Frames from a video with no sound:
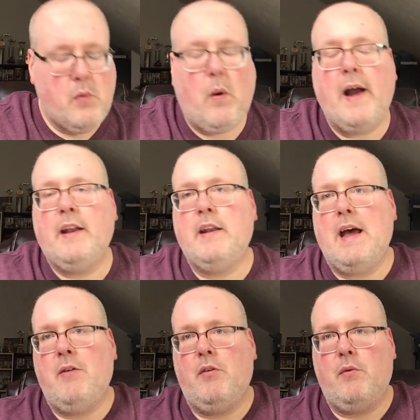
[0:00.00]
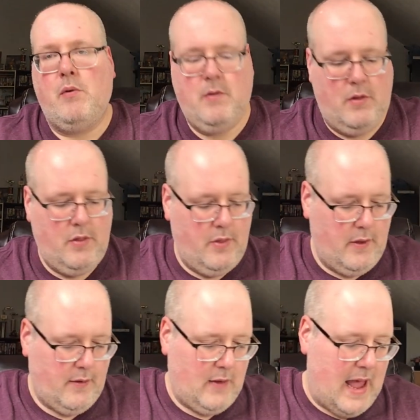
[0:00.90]
winding down the
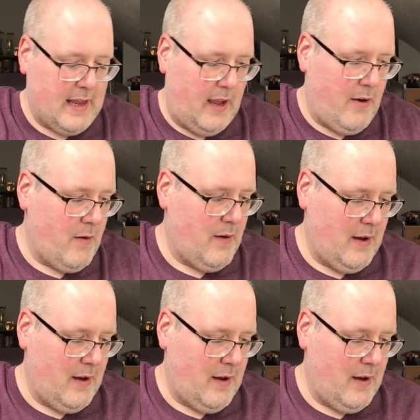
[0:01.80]
stack here.